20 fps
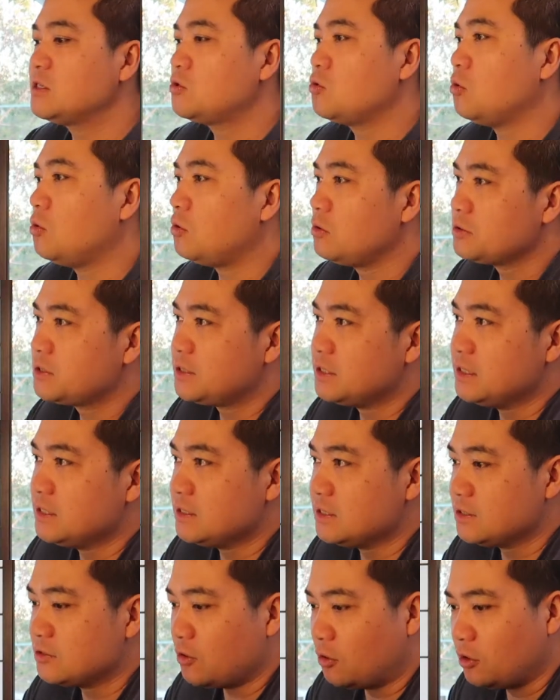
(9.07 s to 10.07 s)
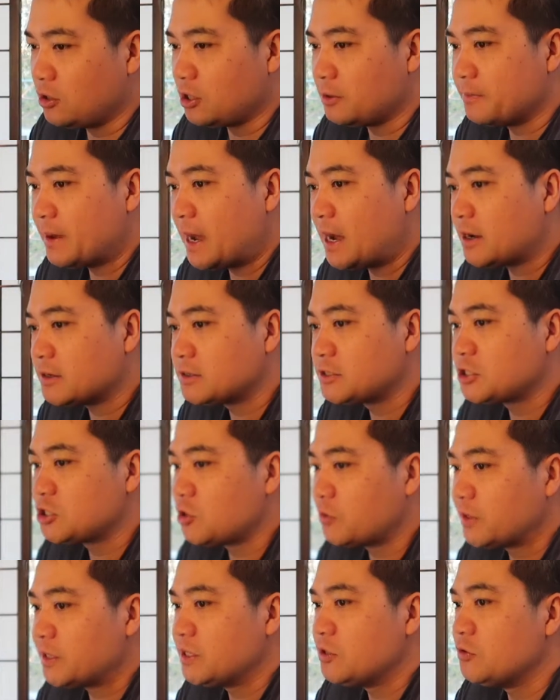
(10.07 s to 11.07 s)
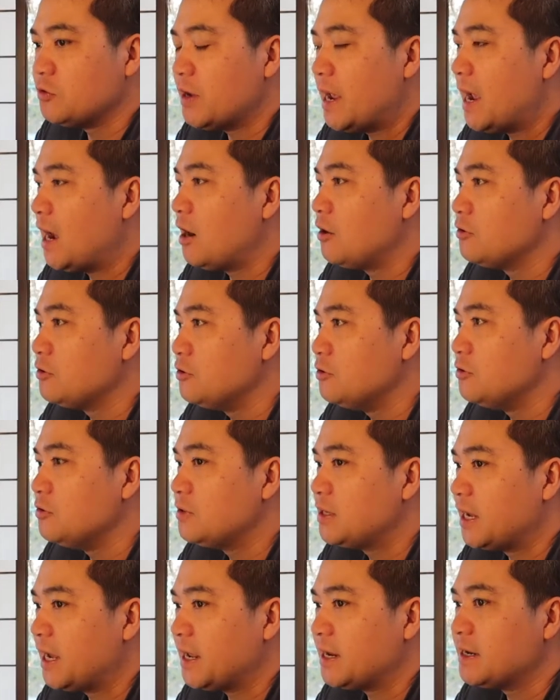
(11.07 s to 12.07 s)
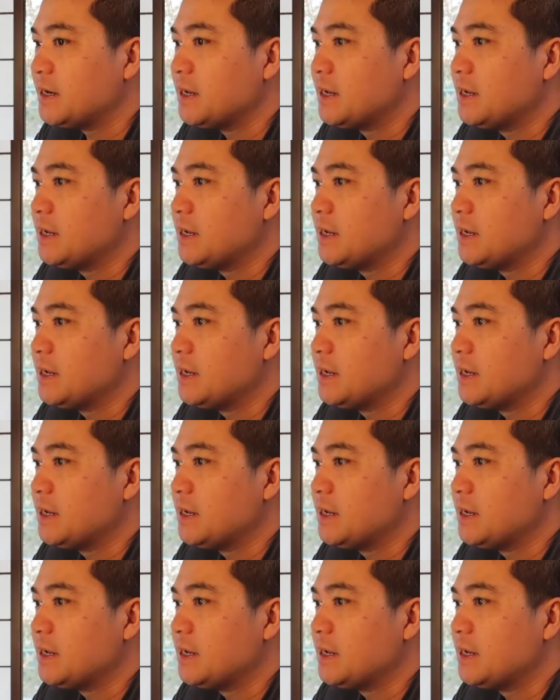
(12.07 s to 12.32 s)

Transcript: course is all about showing you how you can